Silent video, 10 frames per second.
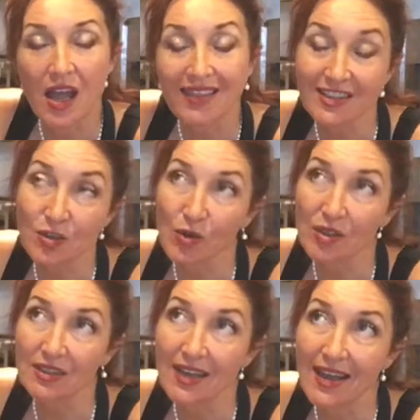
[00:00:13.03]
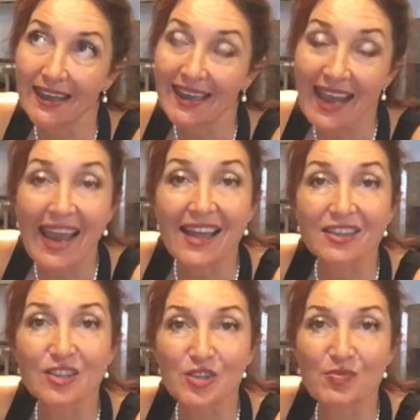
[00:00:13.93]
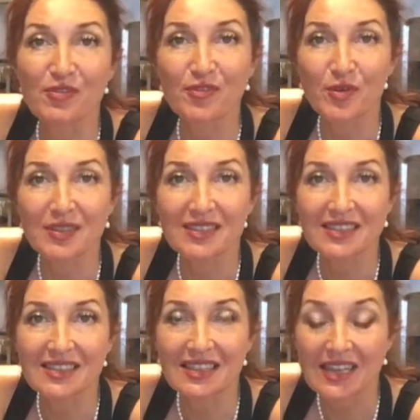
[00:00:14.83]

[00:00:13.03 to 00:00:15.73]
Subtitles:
Let's call it canned superfoods.